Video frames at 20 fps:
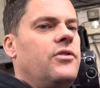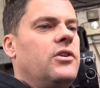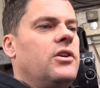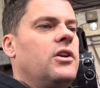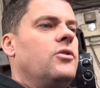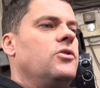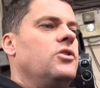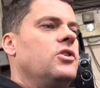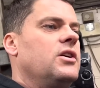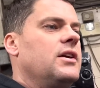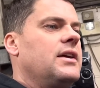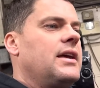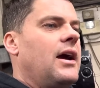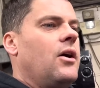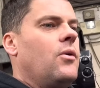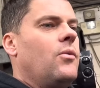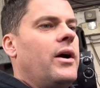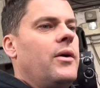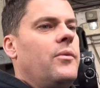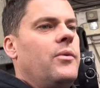You know, you can get
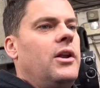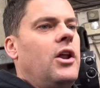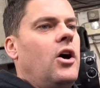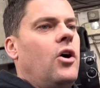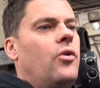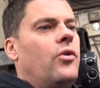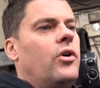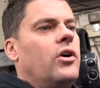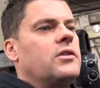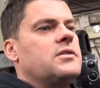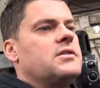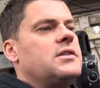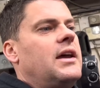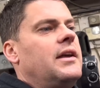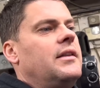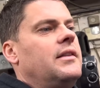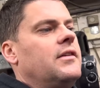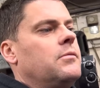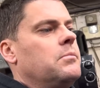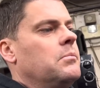away with lower
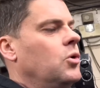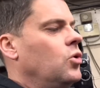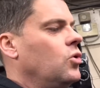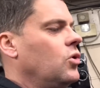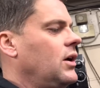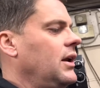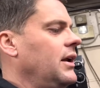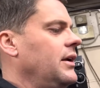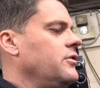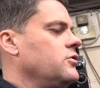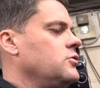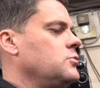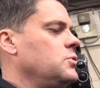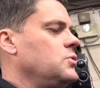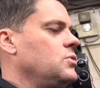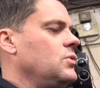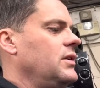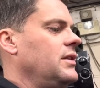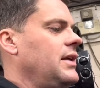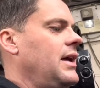octane. There's more clearance
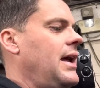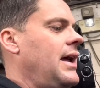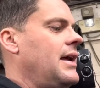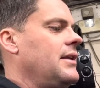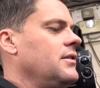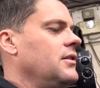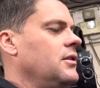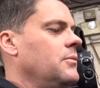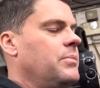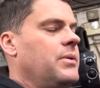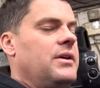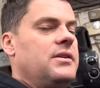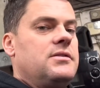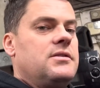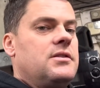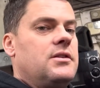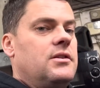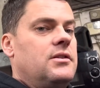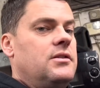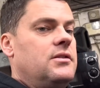between the head and the
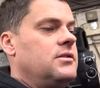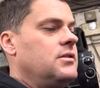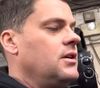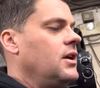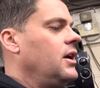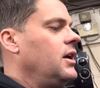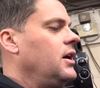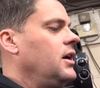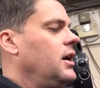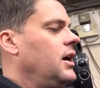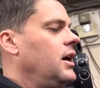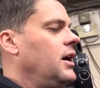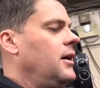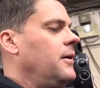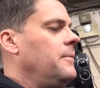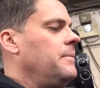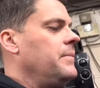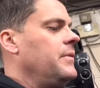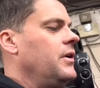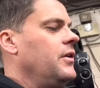pistons.
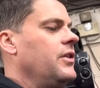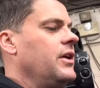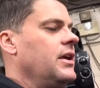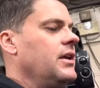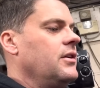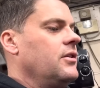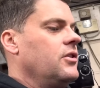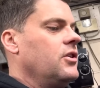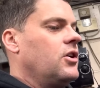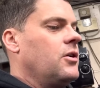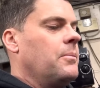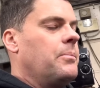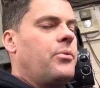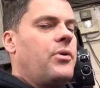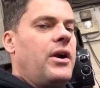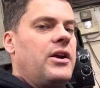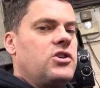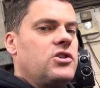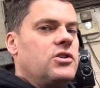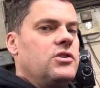Um, the, the
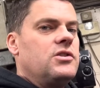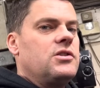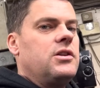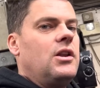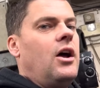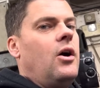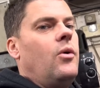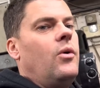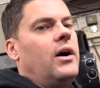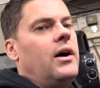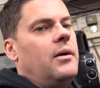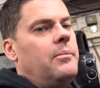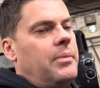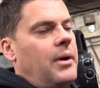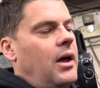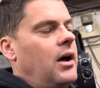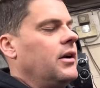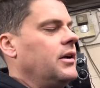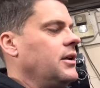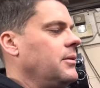compression's lower,
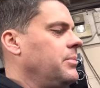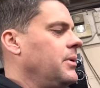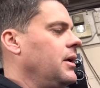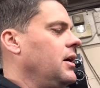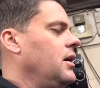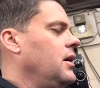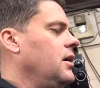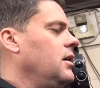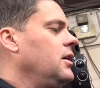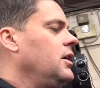blah-de-blah.